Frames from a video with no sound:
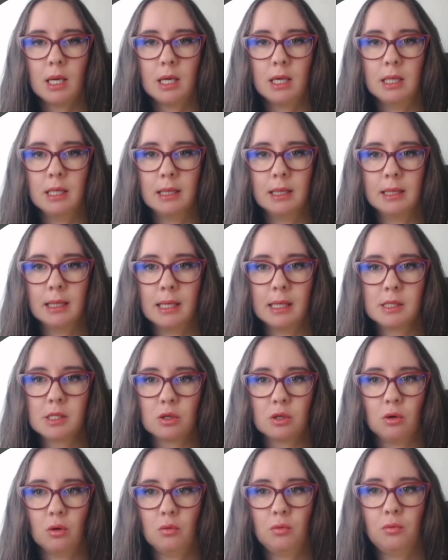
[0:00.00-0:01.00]

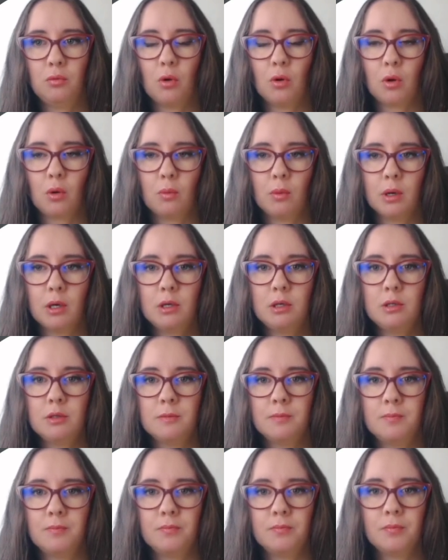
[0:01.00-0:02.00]
Let's go forward.
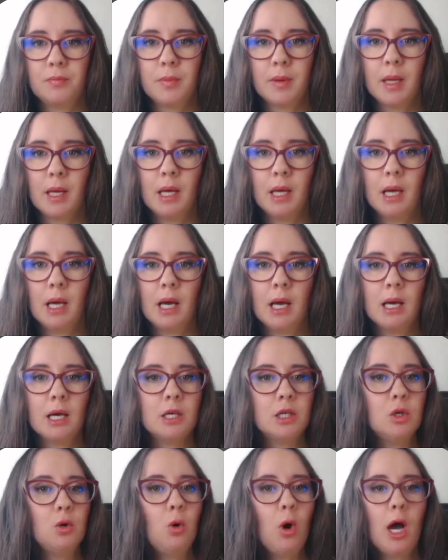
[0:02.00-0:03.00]

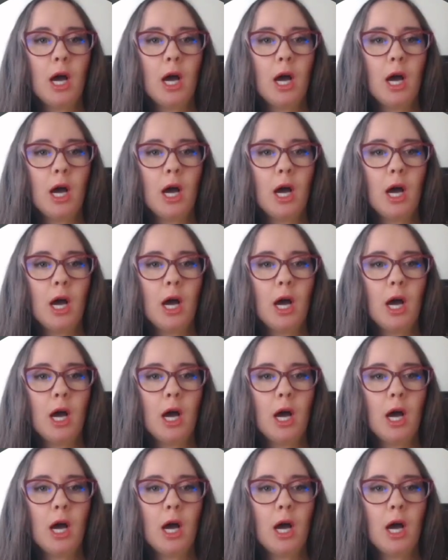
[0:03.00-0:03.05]
You